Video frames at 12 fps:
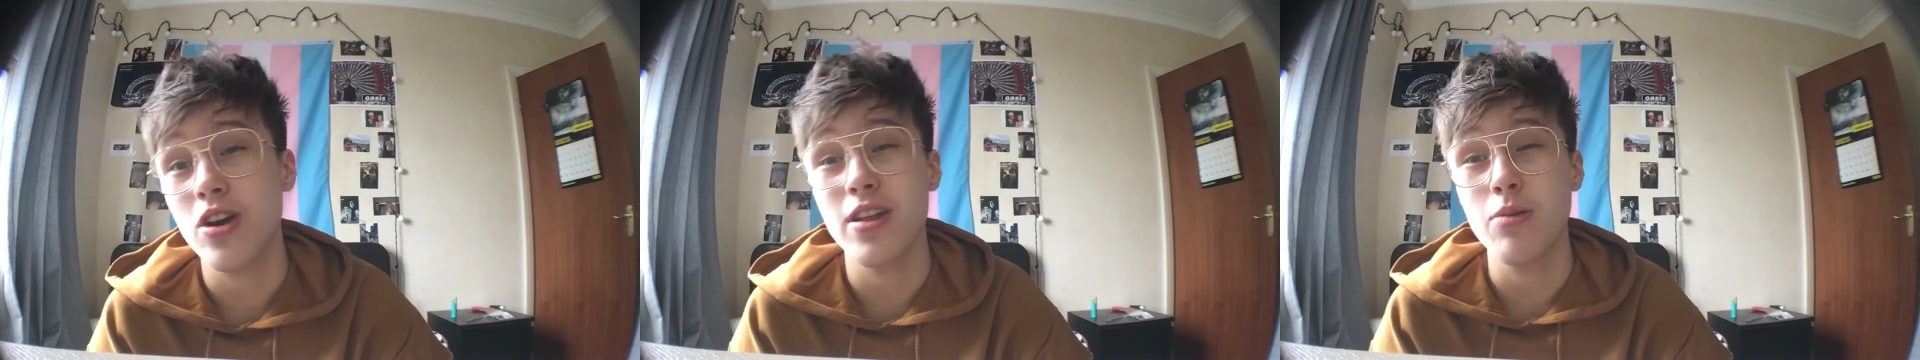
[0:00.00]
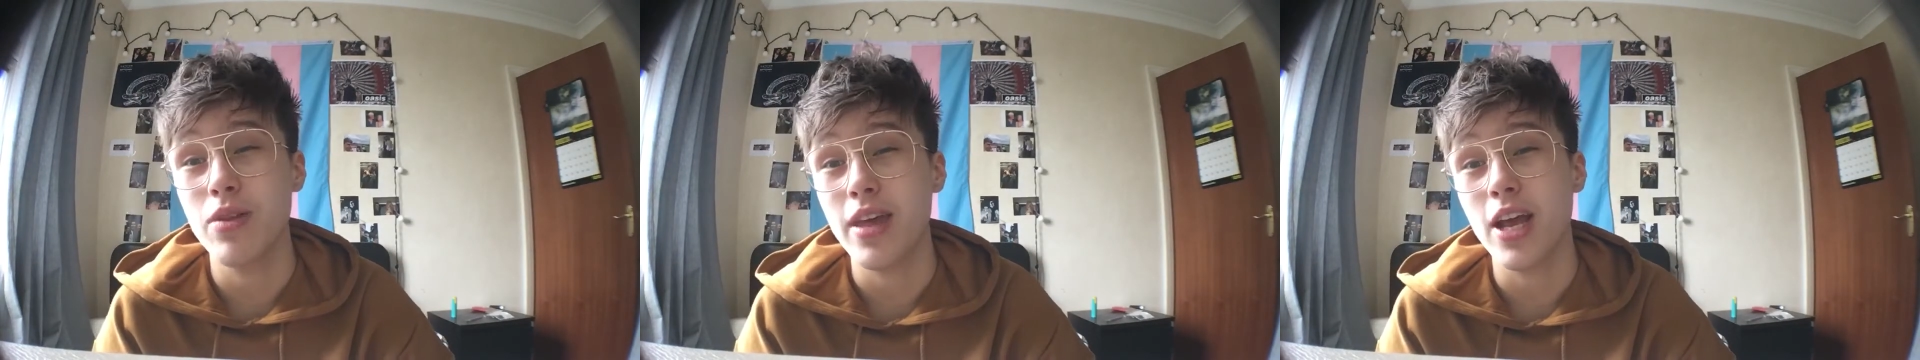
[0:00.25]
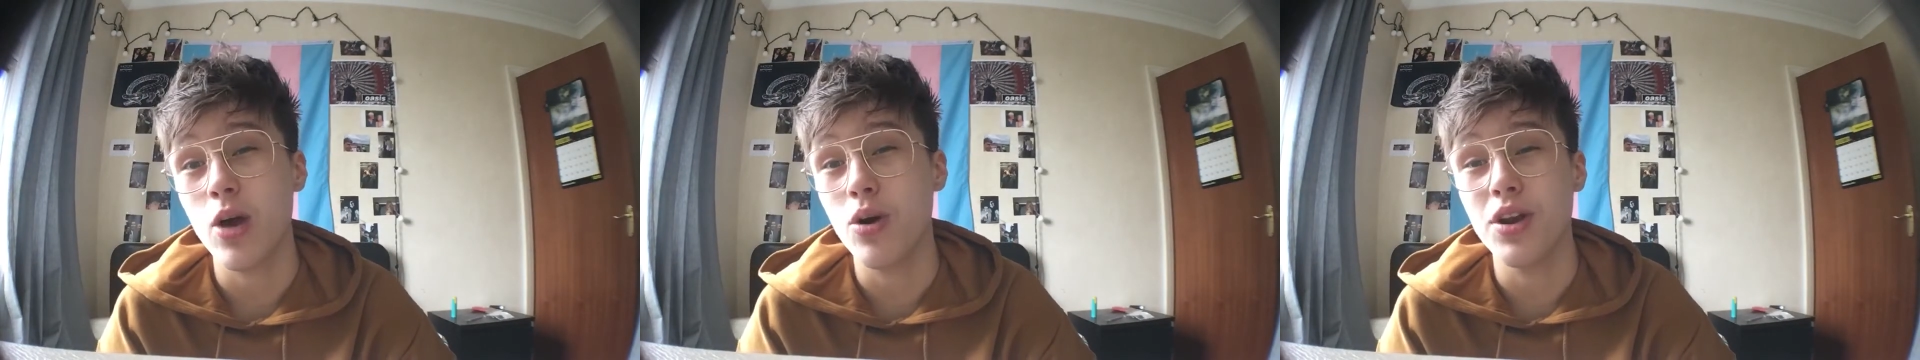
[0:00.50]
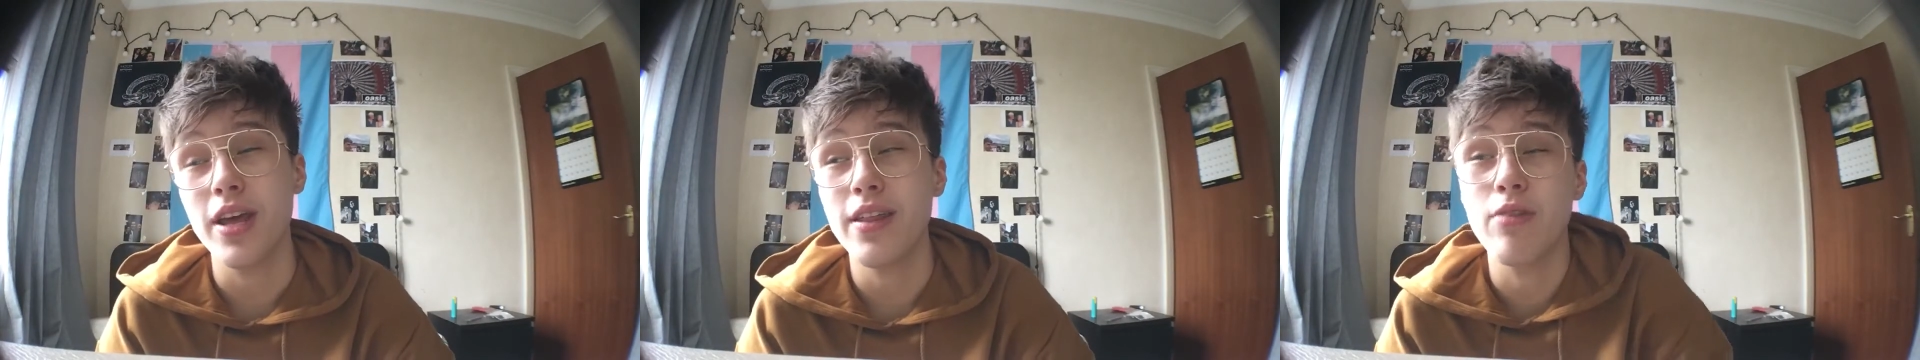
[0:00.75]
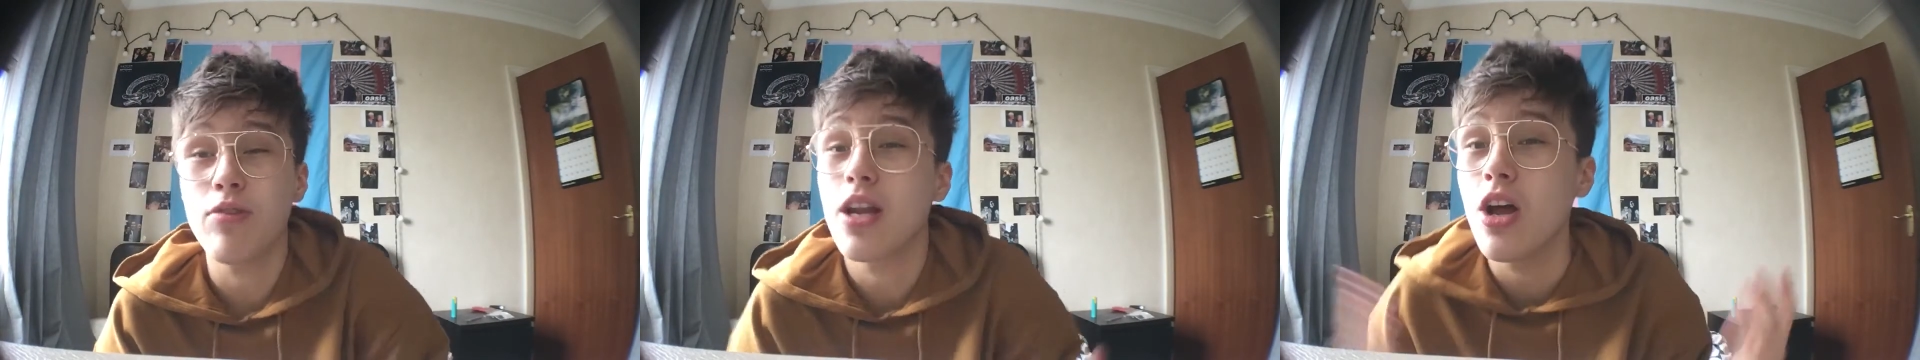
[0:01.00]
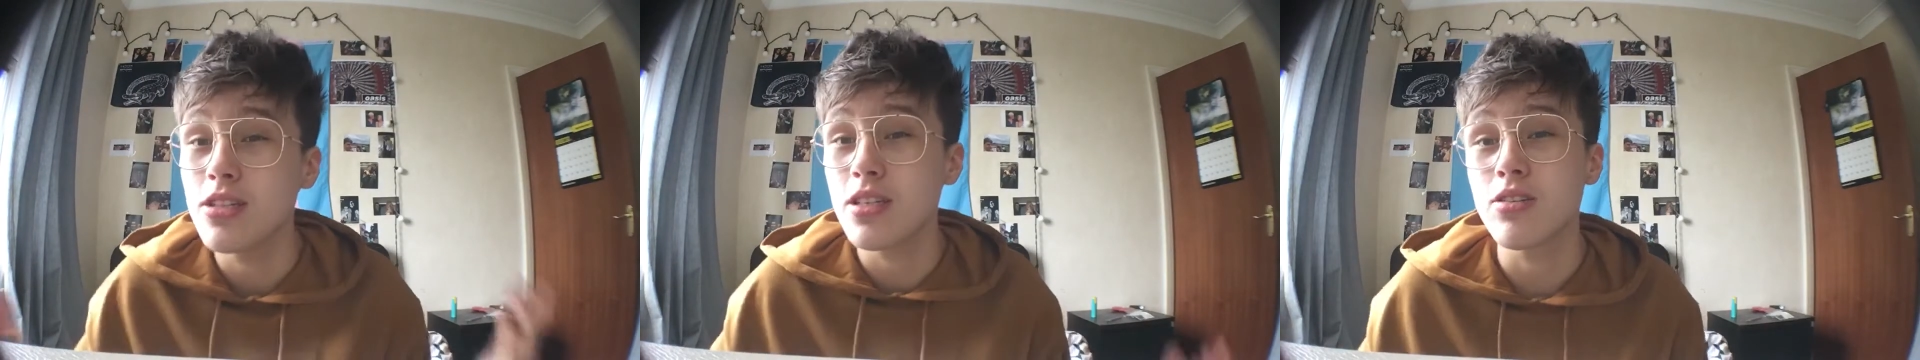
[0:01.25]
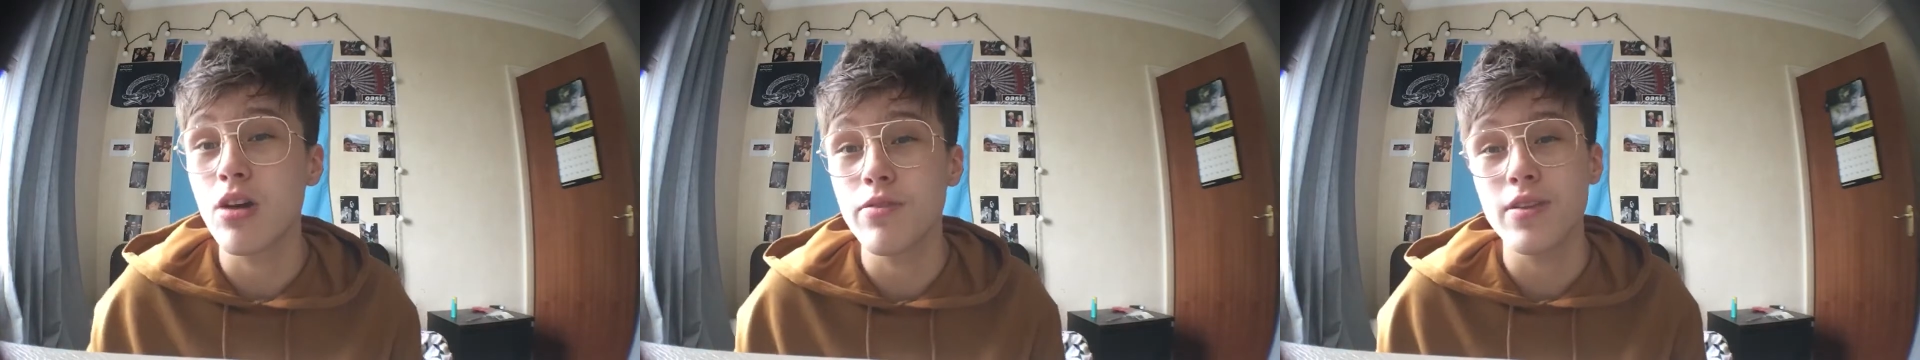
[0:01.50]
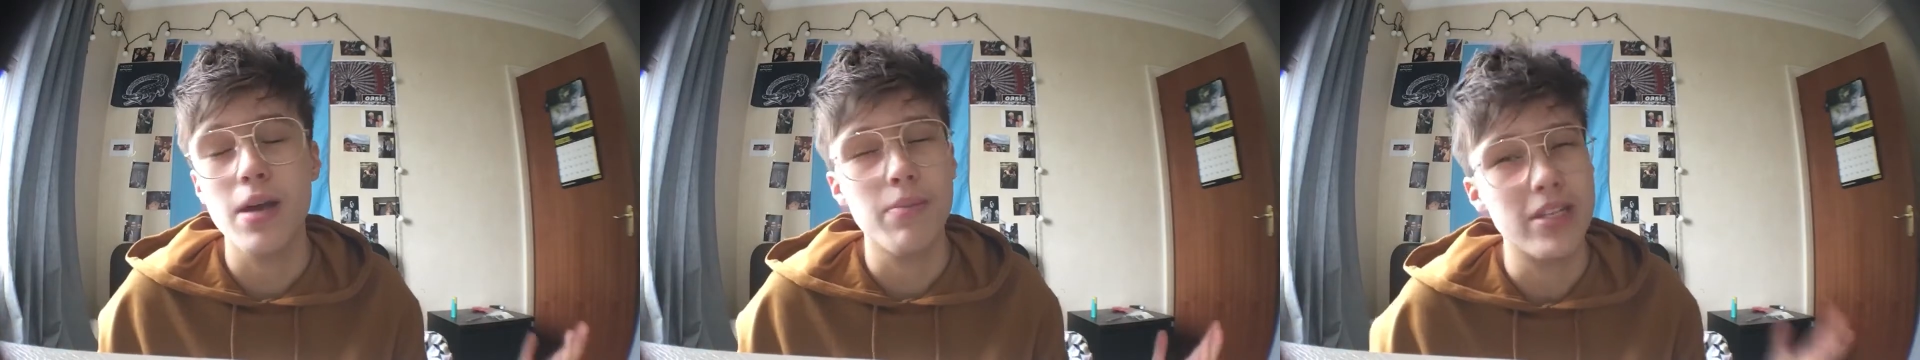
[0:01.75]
and then when they go on it, they realize it's not for them.